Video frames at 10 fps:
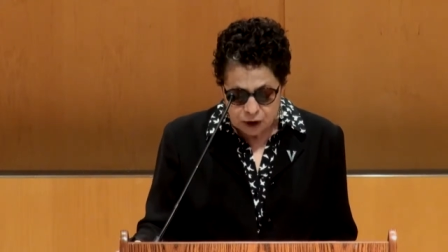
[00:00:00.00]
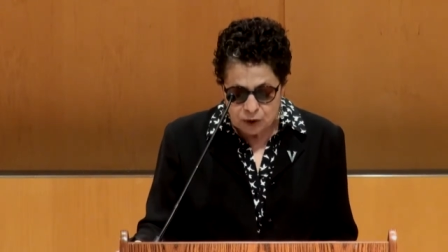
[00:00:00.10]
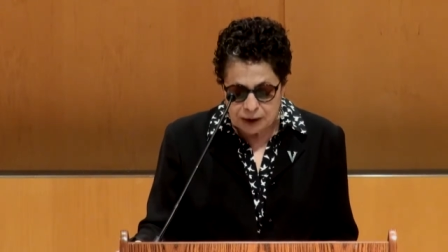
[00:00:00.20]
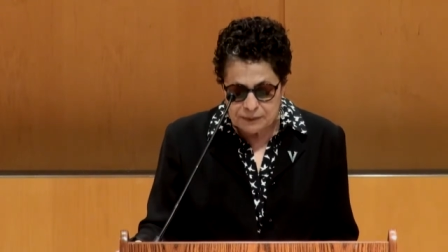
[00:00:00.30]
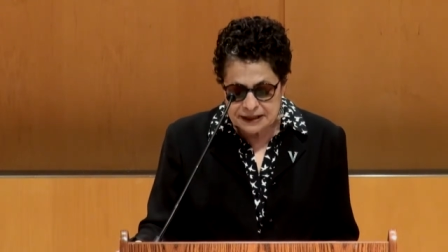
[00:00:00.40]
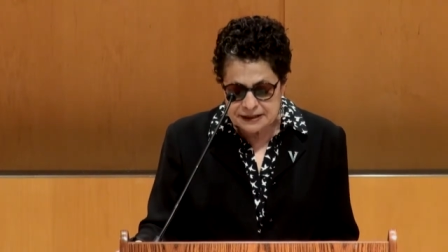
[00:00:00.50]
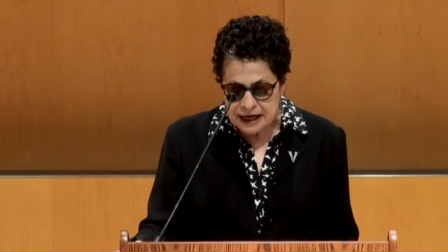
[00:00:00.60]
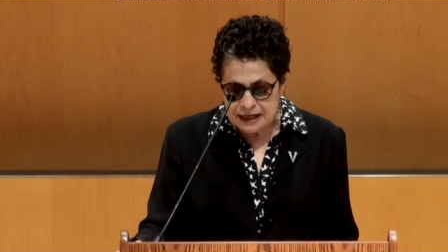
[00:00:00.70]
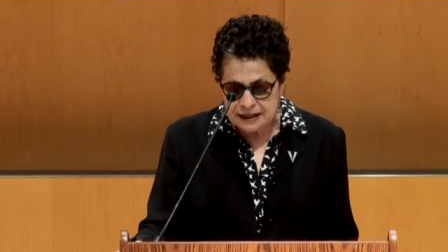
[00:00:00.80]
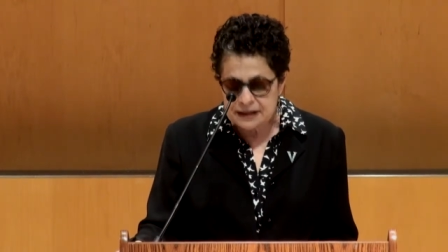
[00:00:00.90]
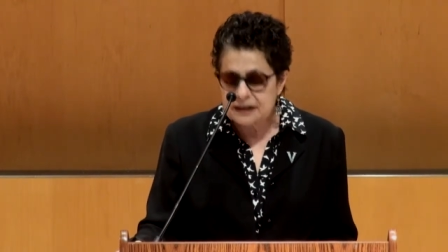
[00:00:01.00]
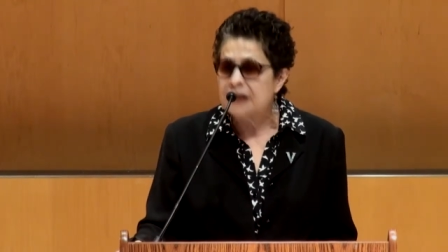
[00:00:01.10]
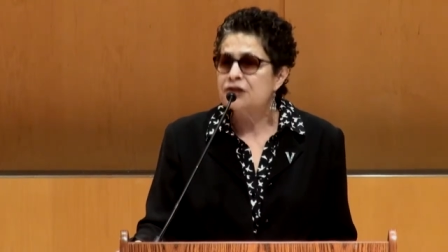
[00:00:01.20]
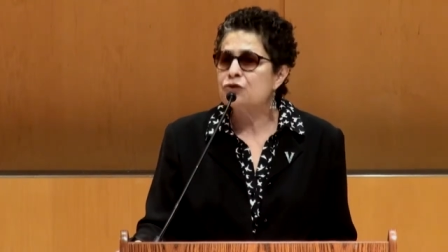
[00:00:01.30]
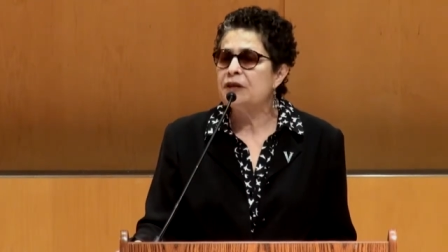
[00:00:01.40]
while maintaining
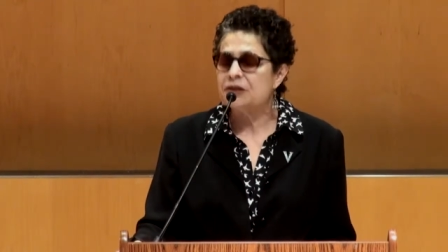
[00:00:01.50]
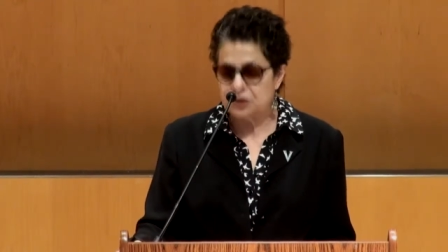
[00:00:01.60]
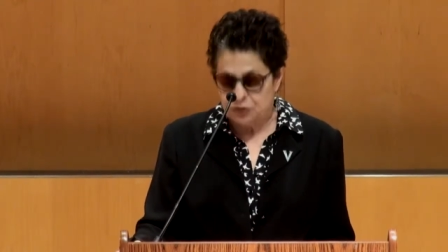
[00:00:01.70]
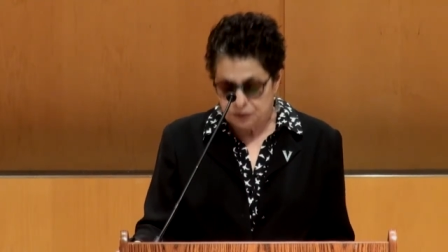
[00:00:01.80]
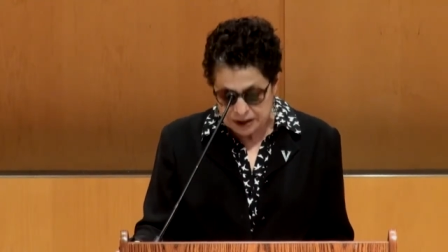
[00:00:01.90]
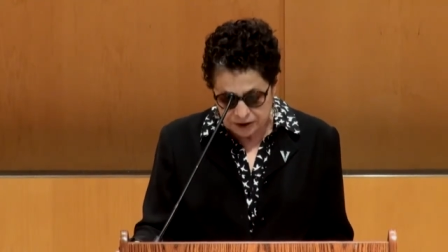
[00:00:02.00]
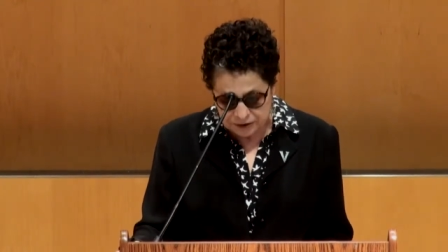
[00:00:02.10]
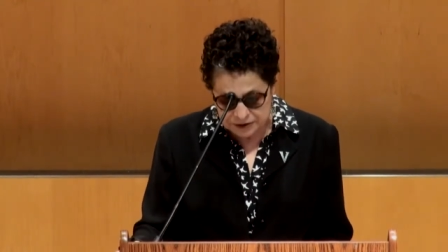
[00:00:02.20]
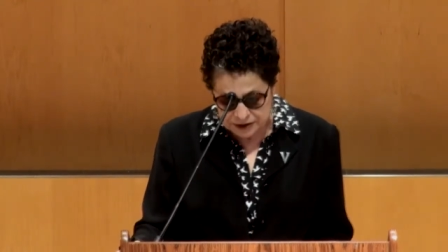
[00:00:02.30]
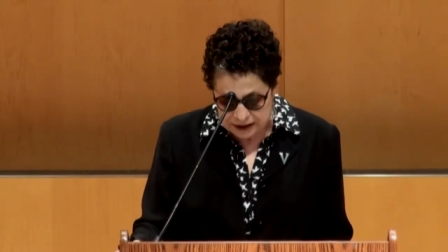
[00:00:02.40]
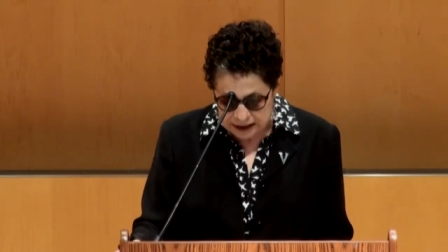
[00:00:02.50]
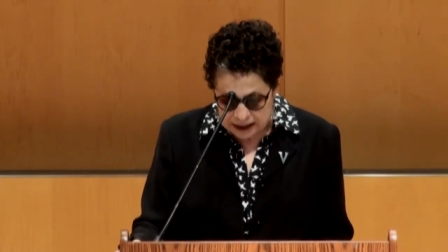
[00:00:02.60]
illustrious careers